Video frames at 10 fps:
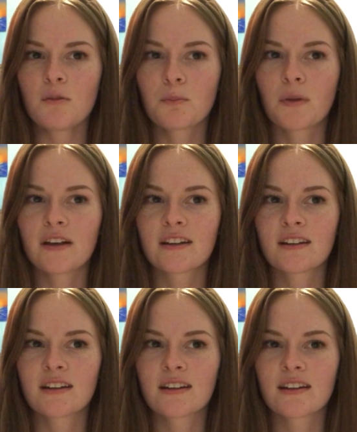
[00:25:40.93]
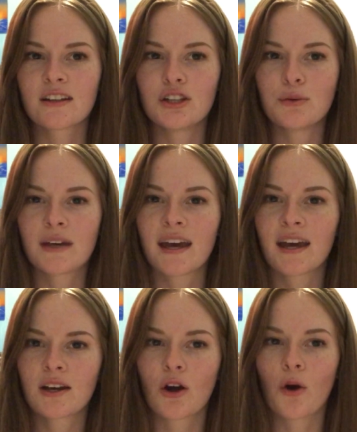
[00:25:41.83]
but you
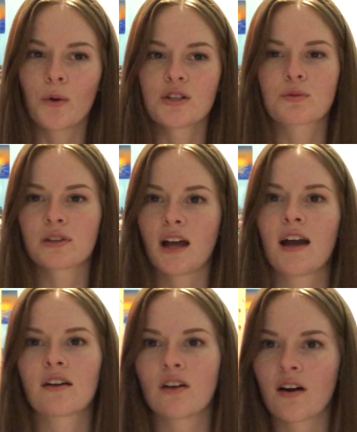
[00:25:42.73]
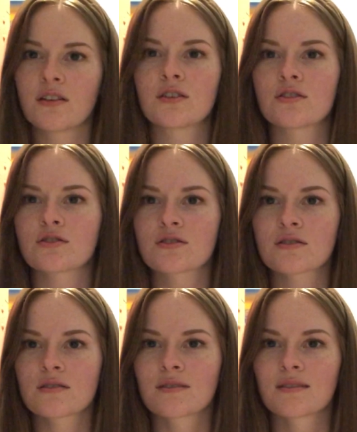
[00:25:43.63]
can't always rely on
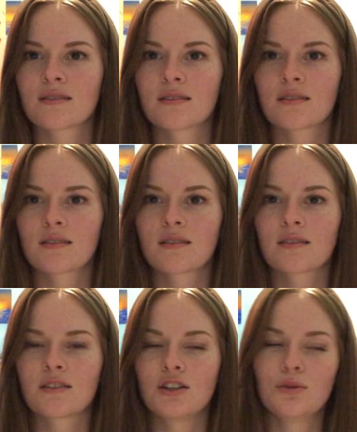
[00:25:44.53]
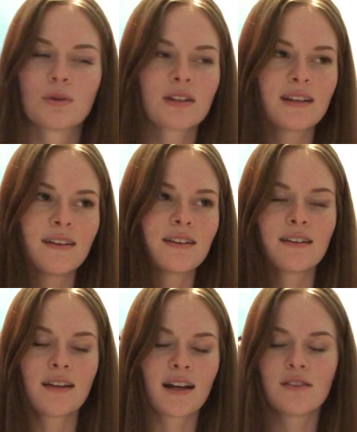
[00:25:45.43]
others. You really,
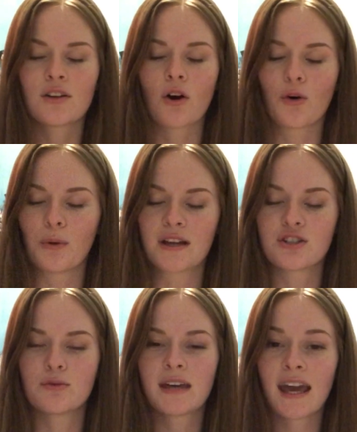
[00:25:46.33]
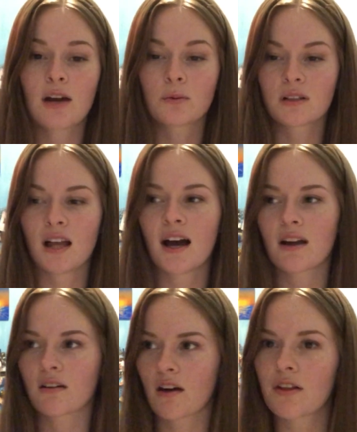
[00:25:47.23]
not even always, you can't rely
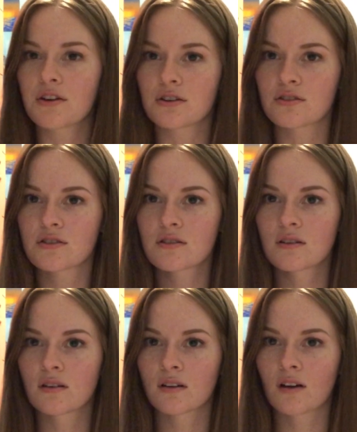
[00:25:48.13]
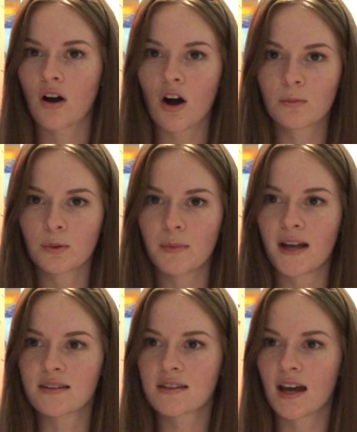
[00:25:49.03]
on others'
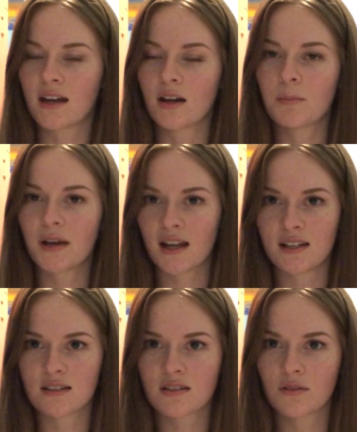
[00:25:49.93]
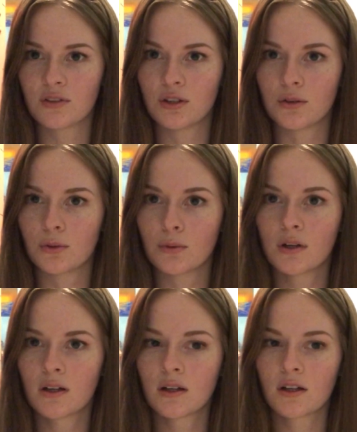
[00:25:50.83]
compliments and opinions of you
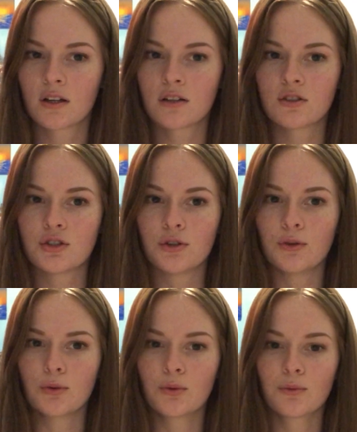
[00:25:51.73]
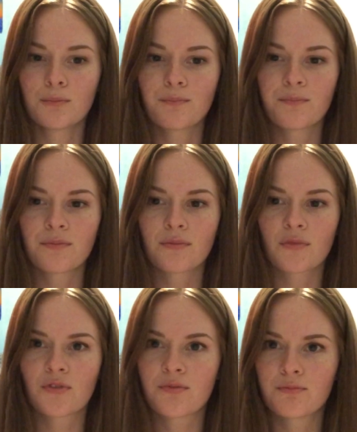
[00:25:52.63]
to
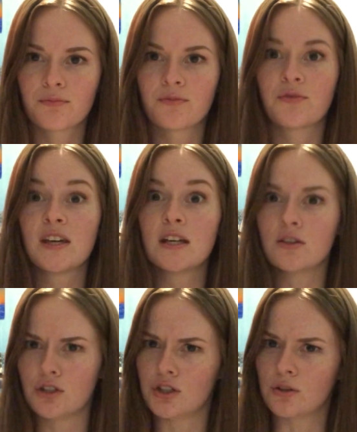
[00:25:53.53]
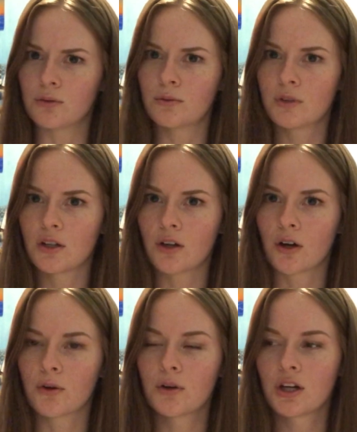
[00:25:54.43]
feed you,
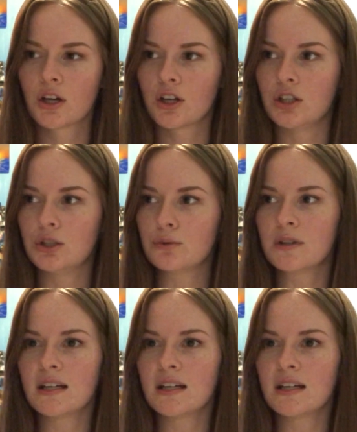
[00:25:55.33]
you